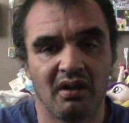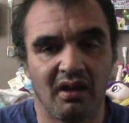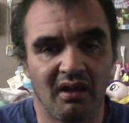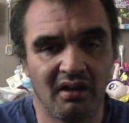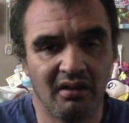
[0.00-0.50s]

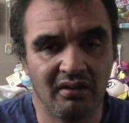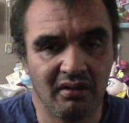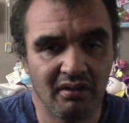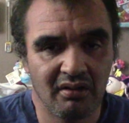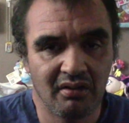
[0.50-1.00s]

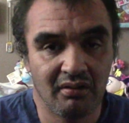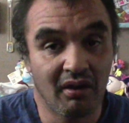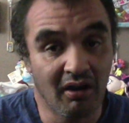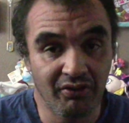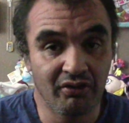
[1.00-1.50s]
And
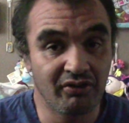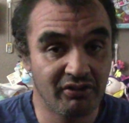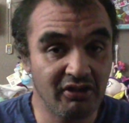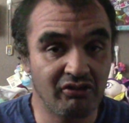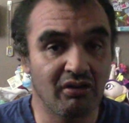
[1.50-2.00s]
Arthur's
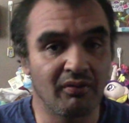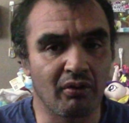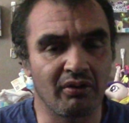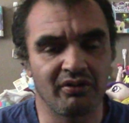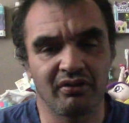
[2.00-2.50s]
teacher, of
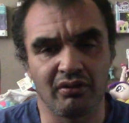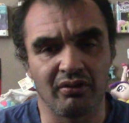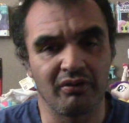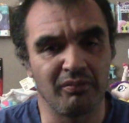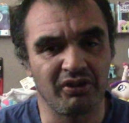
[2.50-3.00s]
course, is
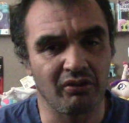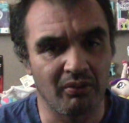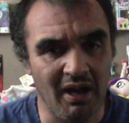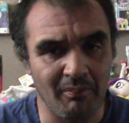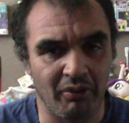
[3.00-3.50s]
known as Mister
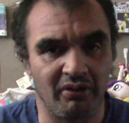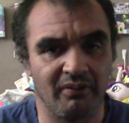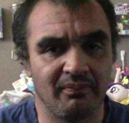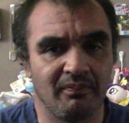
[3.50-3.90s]
Ratburn.